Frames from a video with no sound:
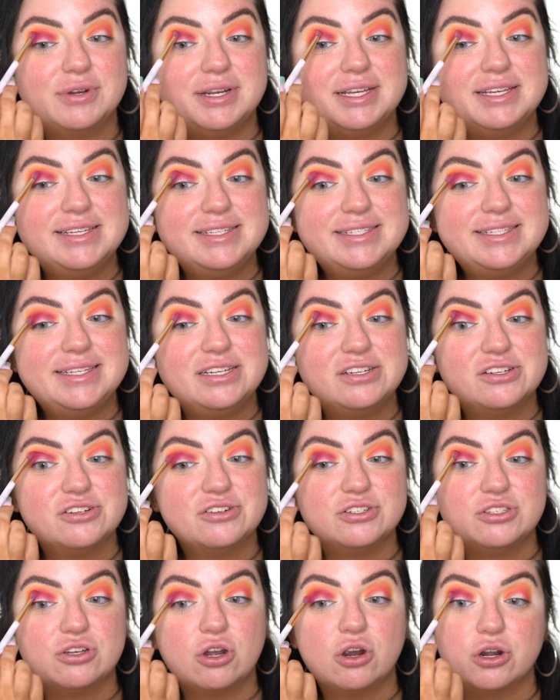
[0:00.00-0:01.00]
When he's here,
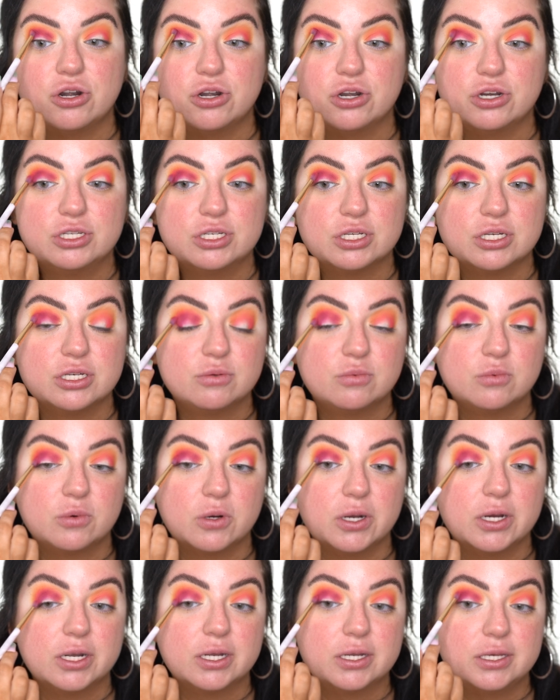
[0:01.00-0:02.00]
it's harder to
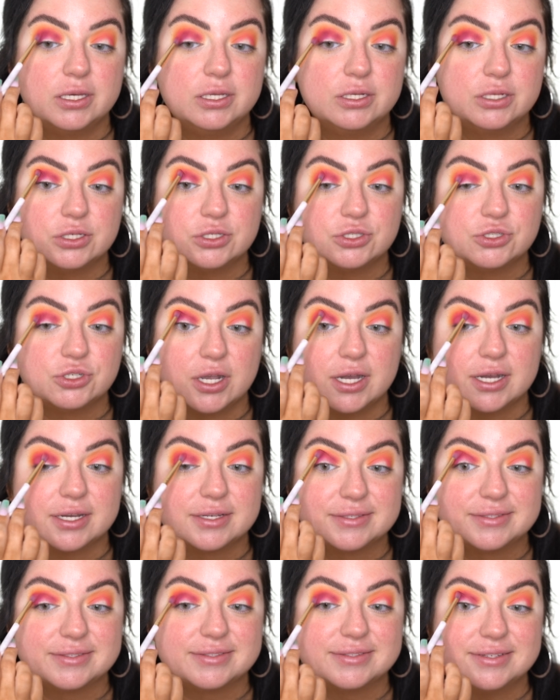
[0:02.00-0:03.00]
work. He
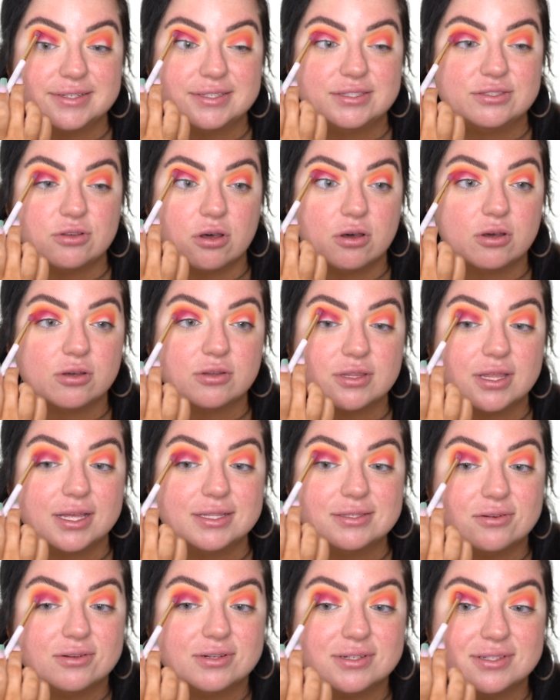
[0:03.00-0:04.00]
distracts. It's all.
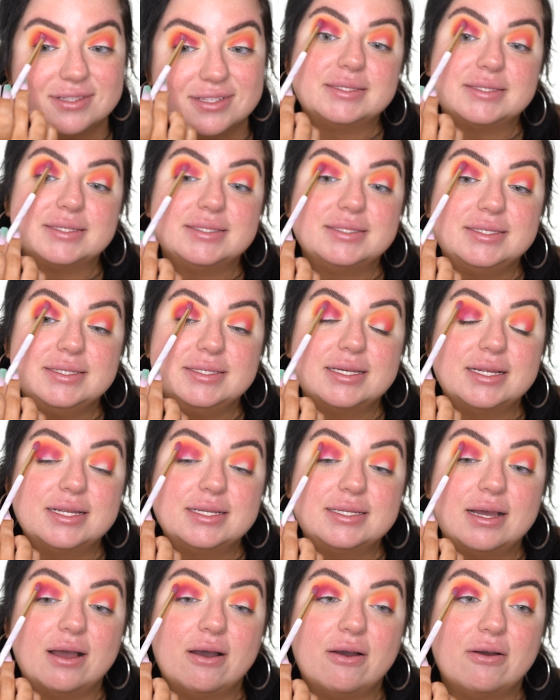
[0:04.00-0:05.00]
That's all. Since he's out of
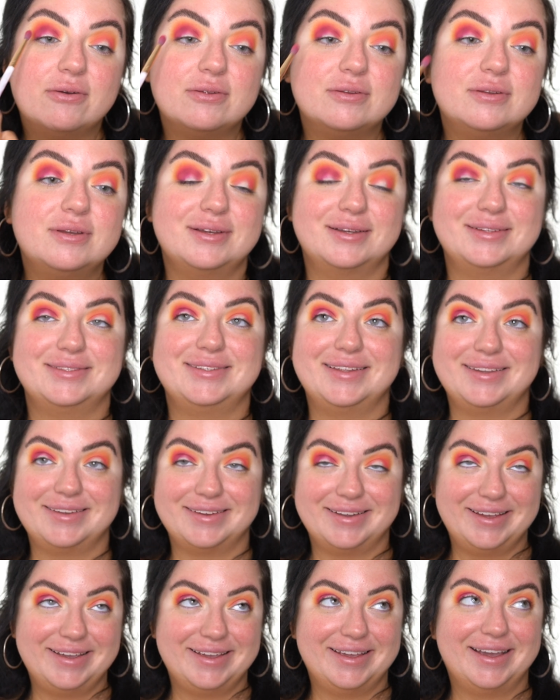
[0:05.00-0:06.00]
town
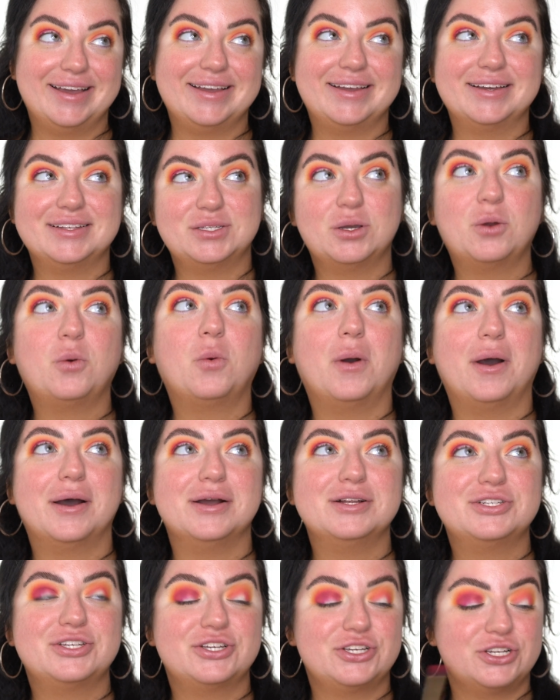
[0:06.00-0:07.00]
tonight, I get to
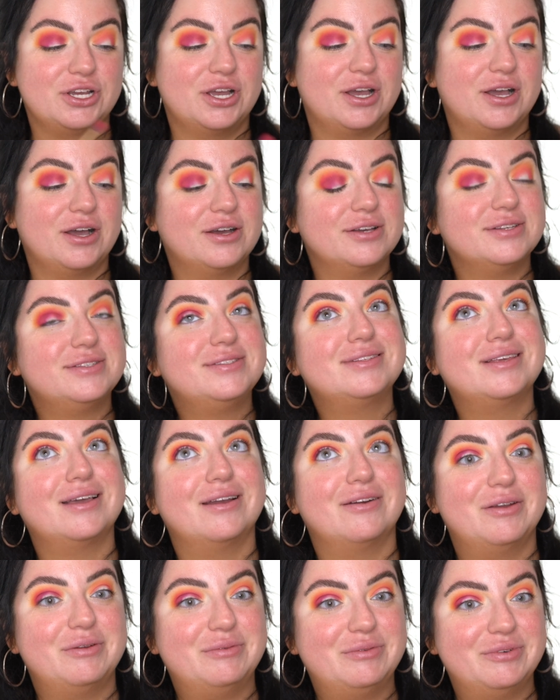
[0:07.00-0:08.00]
watch a
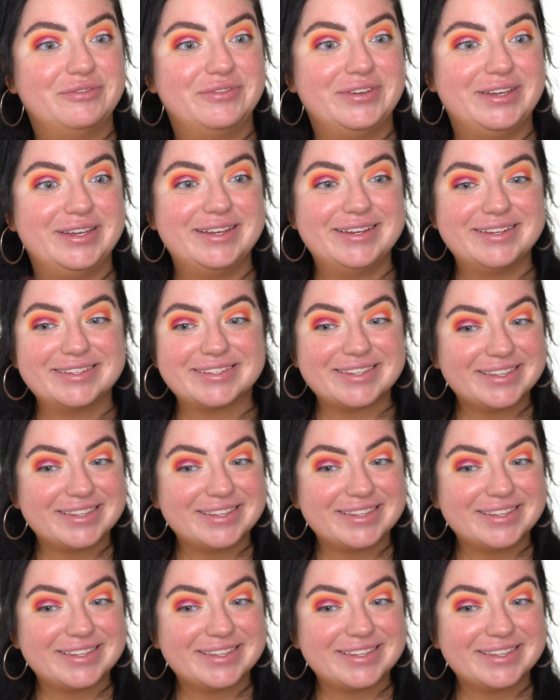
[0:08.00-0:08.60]
scary movie